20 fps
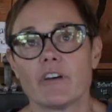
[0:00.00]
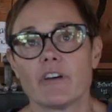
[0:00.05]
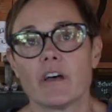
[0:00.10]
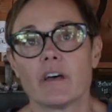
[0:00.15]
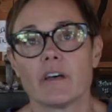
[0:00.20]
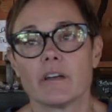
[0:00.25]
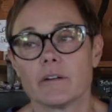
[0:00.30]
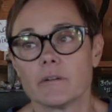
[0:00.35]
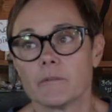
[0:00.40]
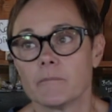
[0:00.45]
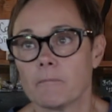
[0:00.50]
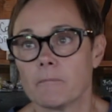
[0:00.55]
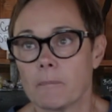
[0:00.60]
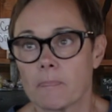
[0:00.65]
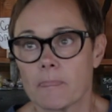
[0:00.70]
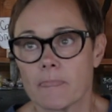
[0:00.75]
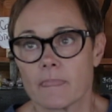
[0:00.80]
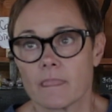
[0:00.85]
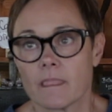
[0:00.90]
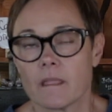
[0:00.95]
a
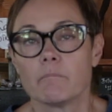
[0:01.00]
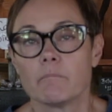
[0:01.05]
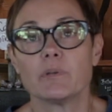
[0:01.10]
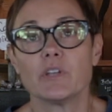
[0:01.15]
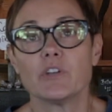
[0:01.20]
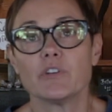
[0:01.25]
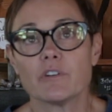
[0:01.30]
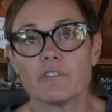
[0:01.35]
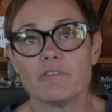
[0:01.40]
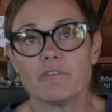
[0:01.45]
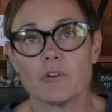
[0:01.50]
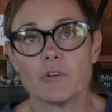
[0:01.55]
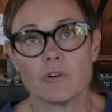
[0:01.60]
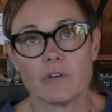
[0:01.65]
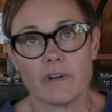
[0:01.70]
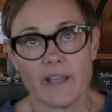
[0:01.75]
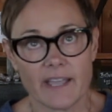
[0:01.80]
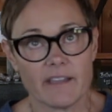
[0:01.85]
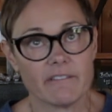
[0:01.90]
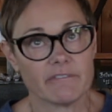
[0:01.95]
beautiful,
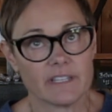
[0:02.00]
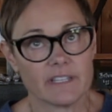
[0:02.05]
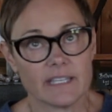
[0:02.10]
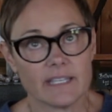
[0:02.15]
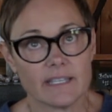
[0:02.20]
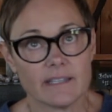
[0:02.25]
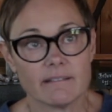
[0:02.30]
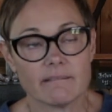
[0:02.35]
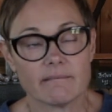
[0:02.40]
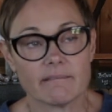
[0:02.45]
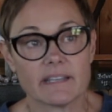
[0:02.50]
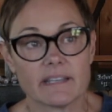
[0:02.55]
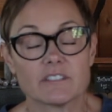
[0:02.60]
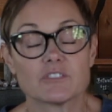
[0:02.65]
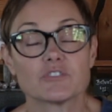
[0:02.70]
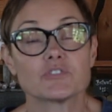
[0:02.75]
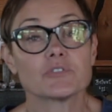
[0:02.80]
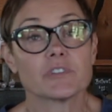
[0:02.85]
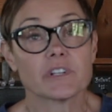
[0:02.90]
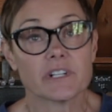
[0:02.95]
heavy,
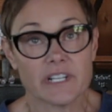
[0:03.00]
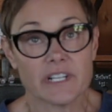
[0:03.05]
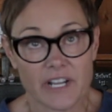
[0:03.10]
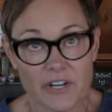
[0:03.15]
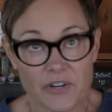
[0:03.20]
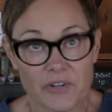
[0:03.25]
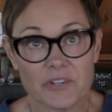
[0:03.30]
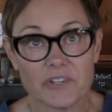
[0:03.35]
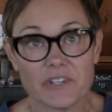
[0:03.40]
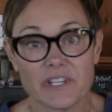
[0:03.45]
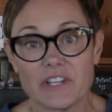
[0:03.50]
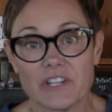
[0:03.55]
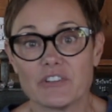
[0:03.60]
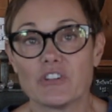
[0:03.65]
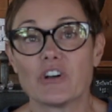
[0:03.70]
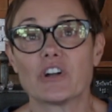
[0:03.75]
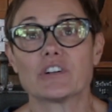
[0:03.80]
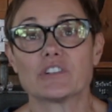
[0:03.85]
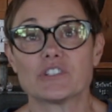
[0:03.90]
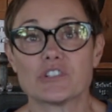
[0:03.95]
extraordinarily
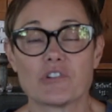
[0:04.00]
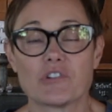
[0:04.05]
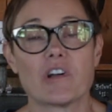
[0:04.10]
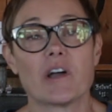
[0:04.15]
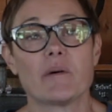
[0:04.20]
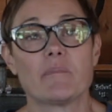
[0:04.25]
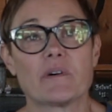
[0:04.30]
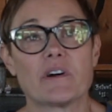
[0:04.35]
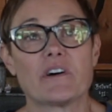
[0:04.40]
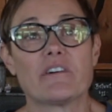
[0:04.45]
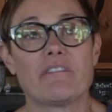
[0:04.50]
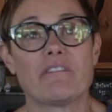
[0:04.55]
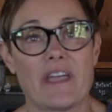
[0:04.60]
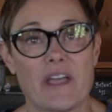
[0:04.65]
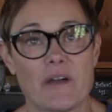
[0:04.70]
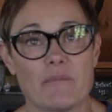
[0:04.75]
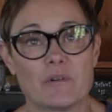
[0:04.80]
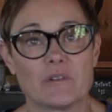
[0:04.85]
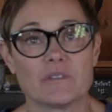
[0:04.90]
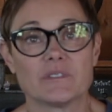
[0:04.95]
large crop of
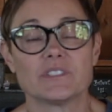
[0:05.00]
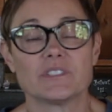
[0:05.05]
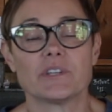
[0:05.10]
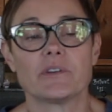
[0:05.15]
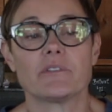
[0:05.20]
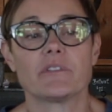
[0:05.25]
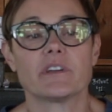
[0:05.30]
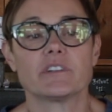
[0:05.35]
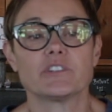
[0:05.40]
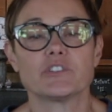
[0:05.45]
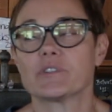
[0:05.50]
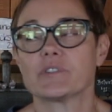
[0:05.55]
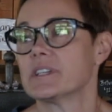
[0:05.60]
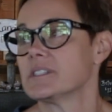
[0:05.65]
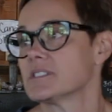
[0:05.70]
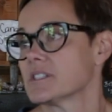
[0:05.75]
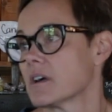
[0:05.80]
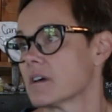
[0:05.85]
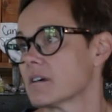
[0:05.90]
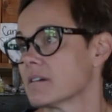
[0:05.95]
apples. So the
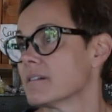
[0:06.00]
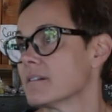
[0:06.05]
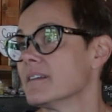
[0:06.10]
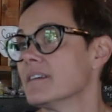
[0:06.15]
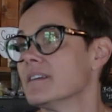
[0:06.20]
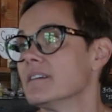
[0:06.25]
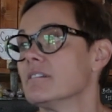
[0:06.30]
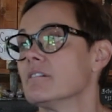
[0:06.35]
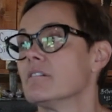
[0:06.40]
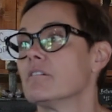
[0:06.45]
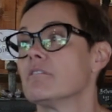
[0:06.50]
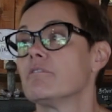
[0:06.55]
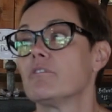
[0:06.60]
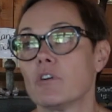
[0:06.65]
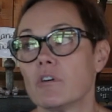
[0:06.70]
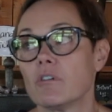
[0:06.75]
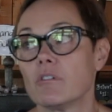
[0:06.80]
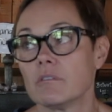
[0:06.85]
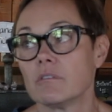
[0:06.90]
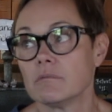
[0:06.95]
trees are
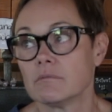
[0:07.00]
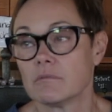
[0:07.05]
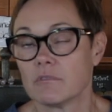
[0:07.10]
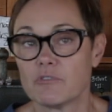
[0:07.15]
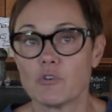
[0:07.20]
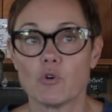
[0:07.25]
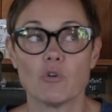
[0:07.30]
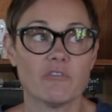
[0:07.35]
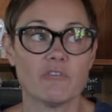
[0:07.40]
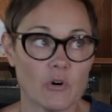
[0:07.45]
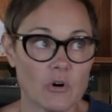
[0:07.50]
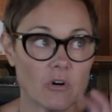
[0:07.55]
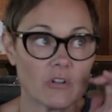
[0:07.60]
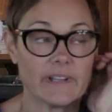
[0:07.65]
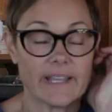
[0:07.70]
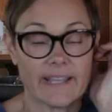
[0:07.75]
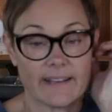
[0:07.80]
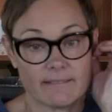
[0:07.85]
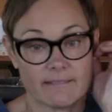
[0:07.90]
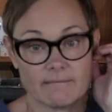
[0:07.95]
full,
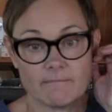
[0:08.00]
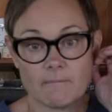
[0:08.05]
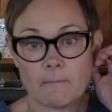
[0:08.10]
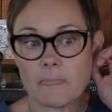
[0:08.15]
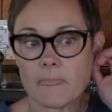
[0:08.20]
and